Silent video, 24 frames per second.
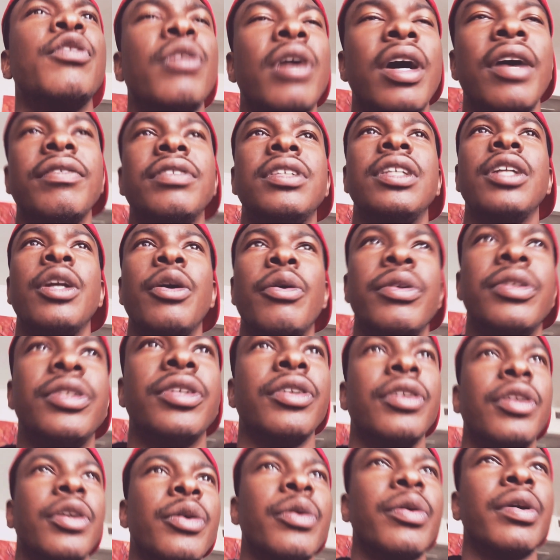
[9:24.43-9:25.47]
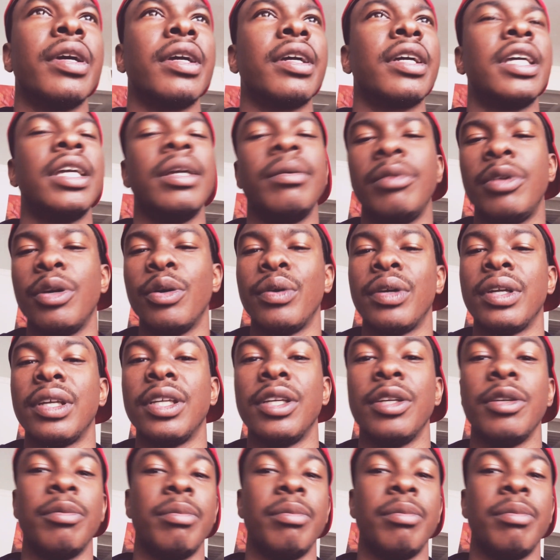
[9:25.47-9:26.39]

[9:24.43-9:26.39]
obviously know what you're doing, keep doing you.